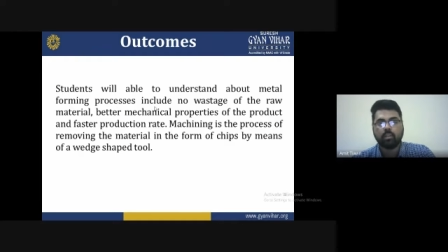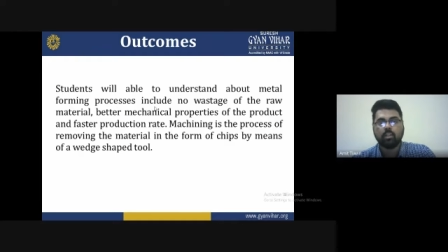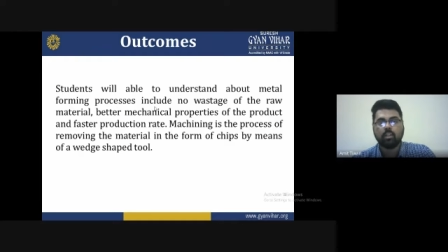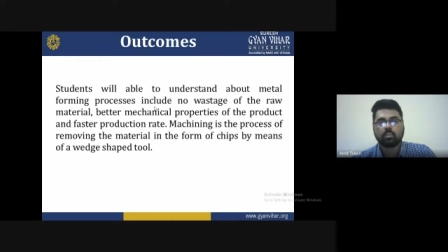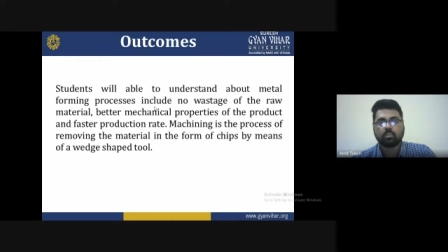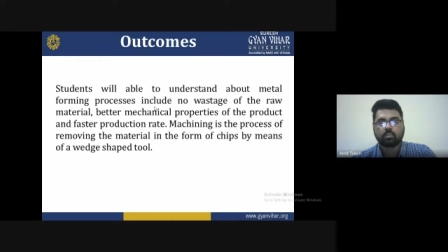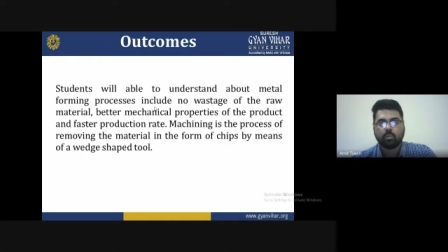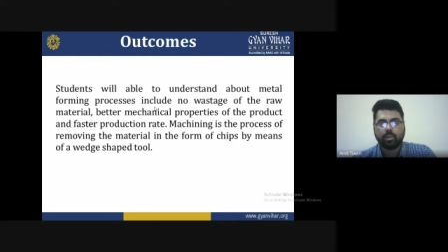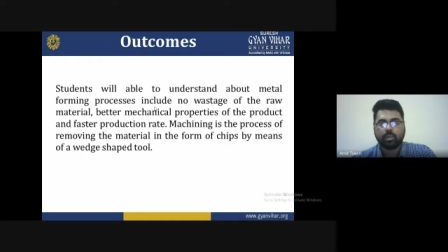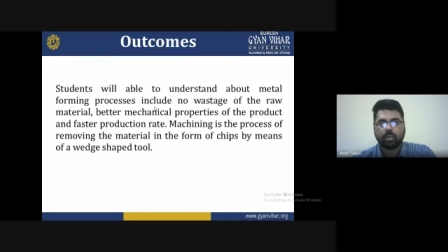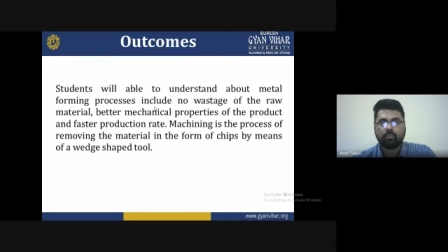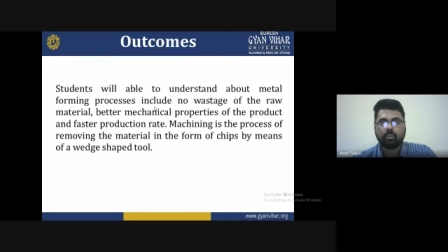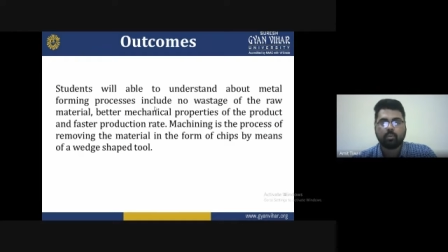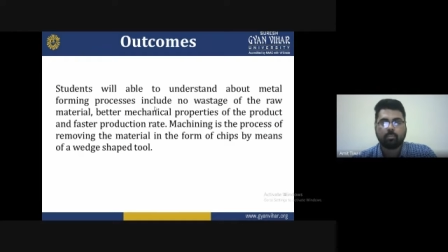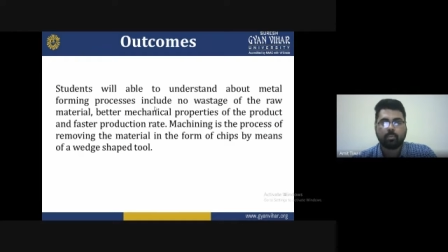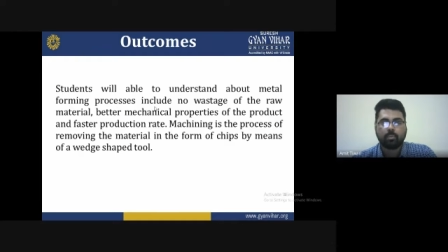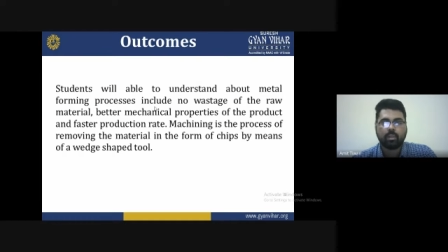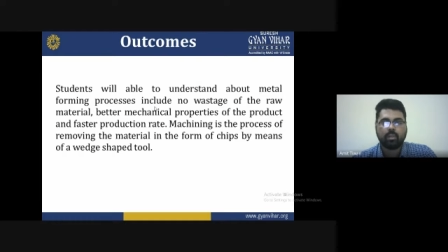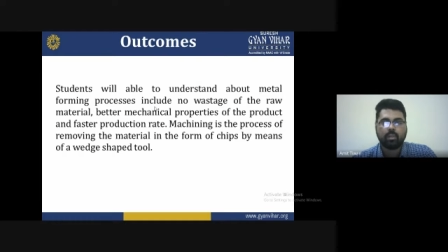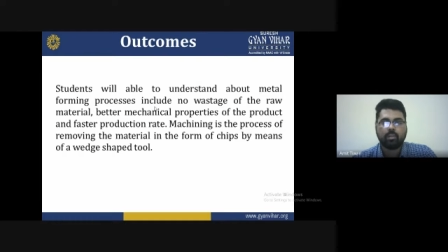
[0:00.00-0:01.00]
So it will
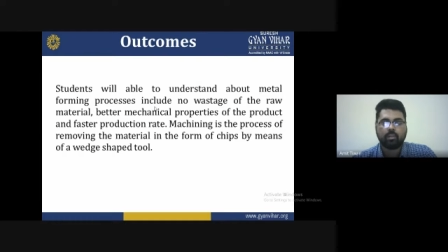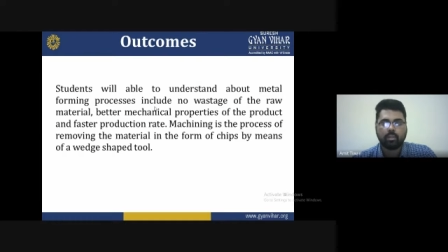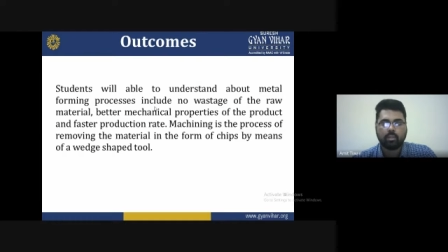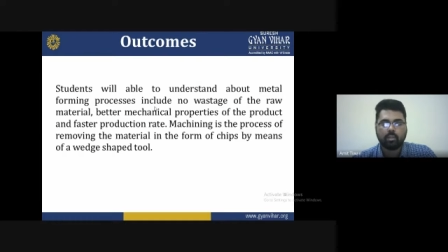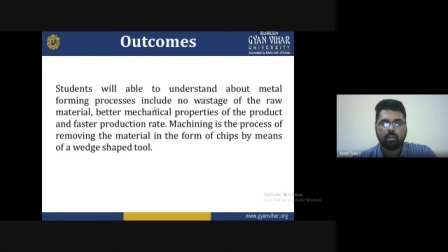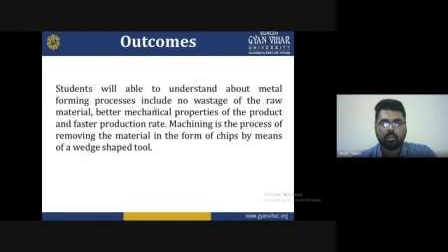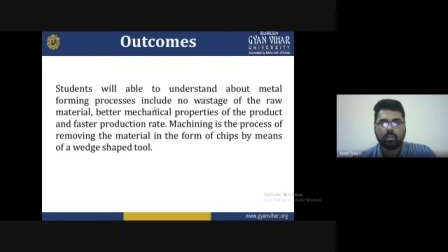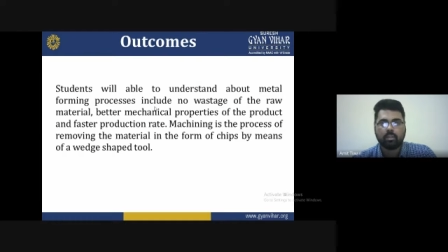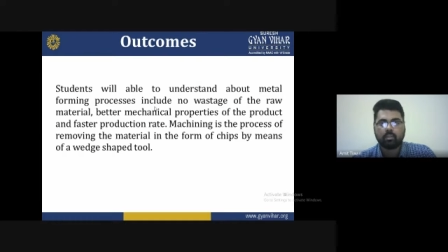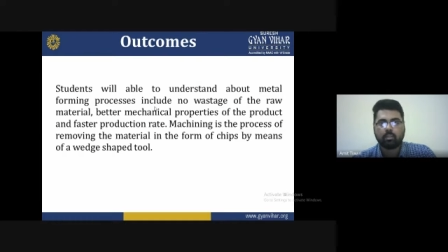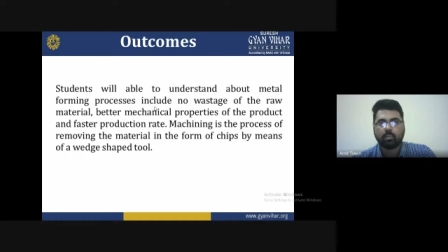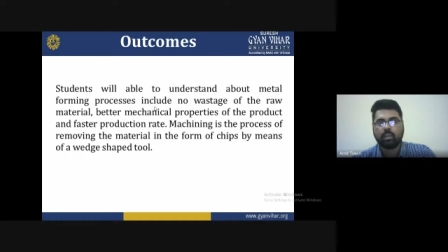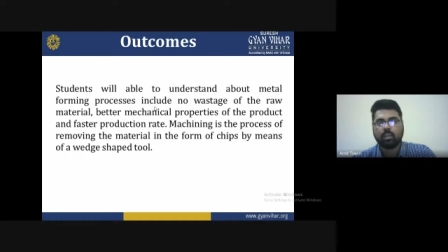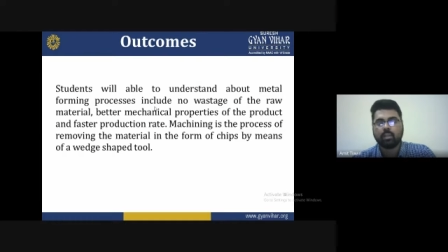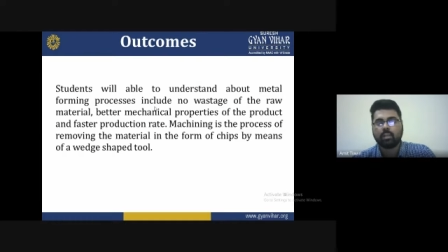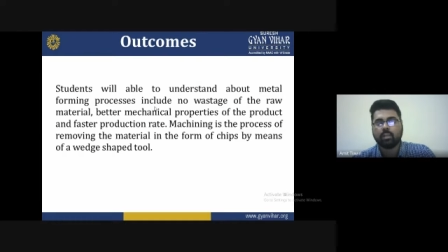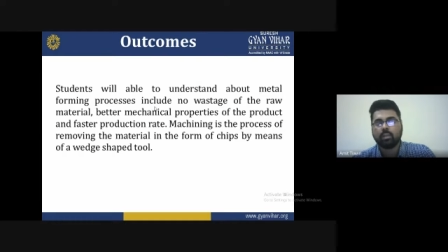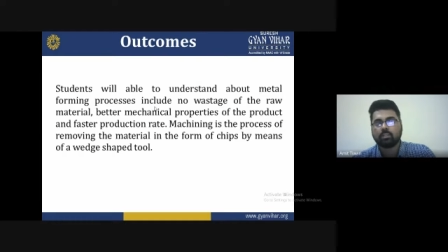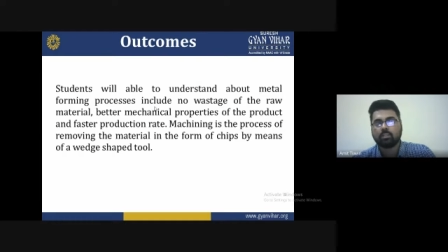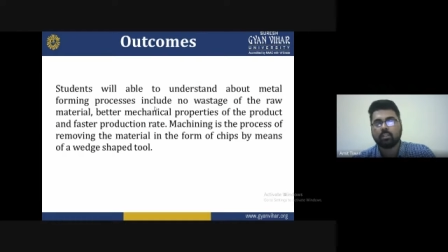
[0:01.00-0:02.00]
be doing
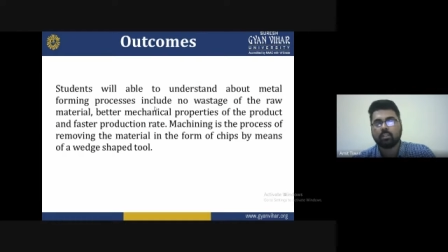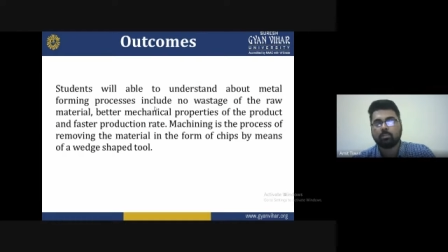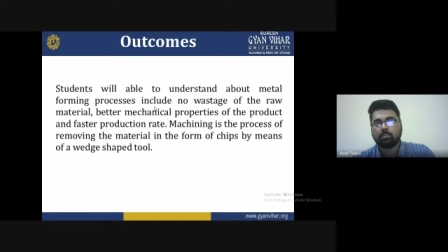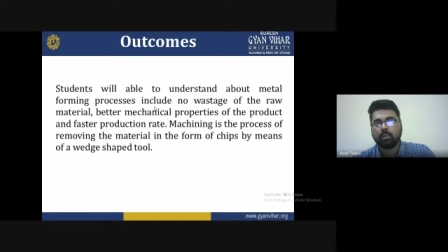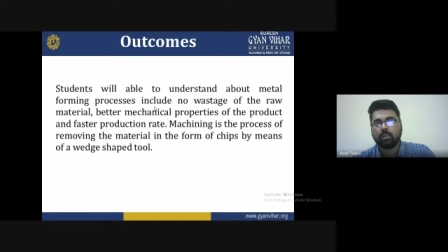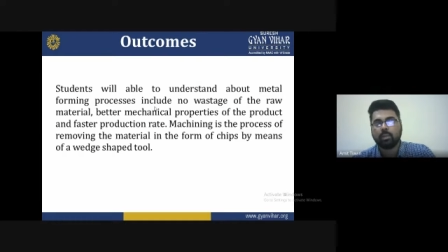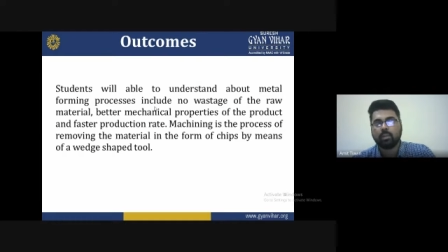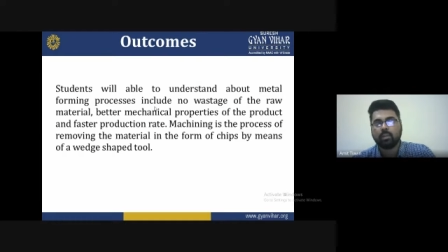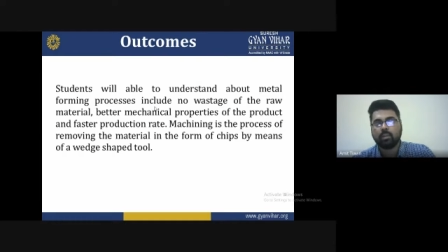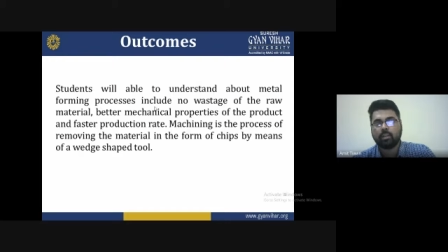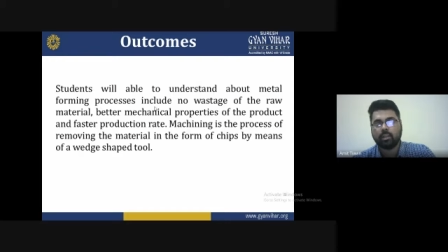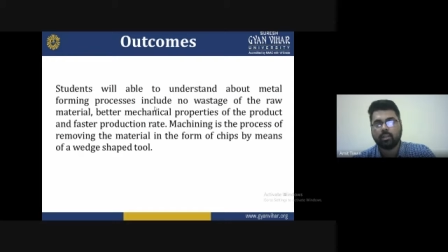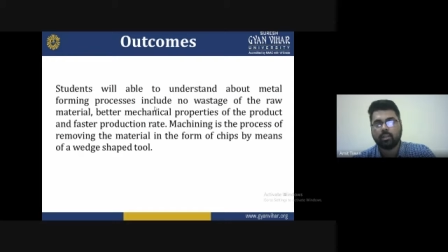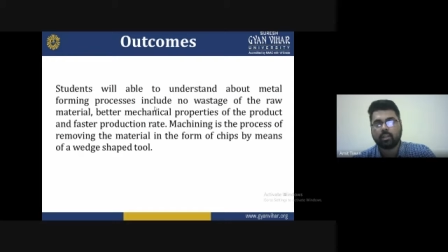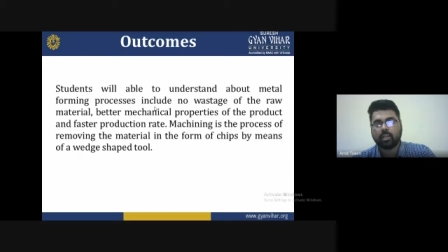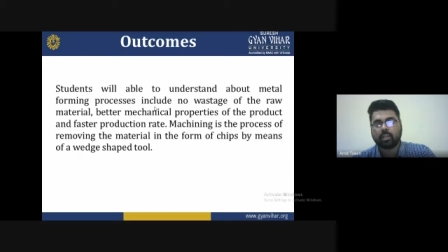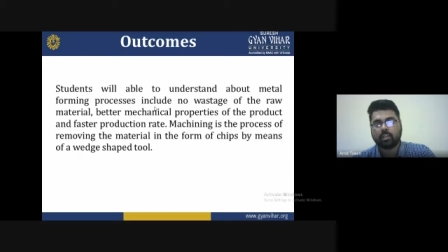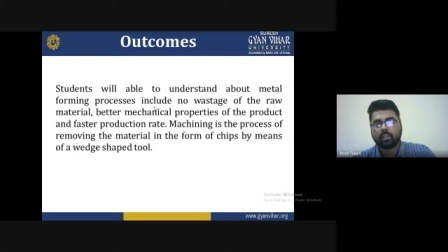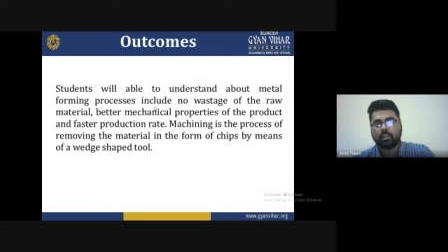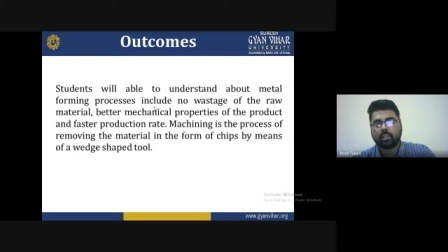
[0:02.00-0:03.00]
some
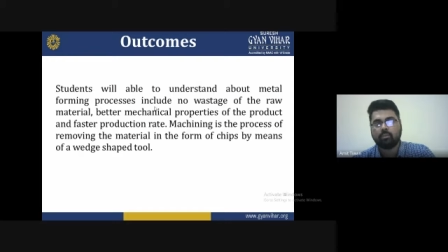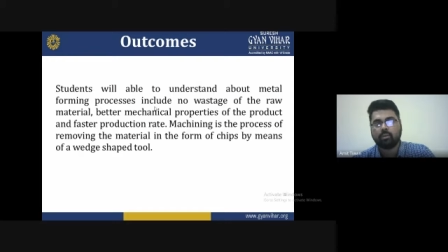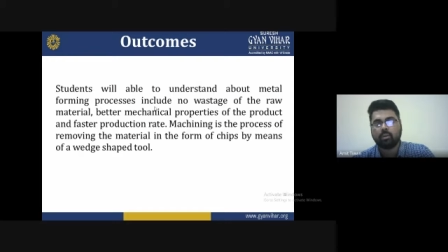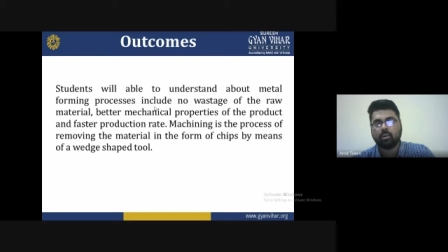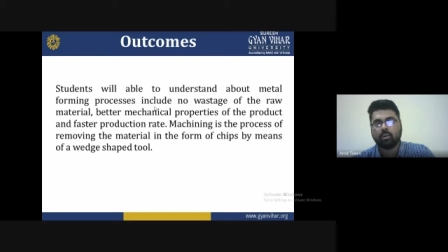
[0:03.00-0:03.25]
interactive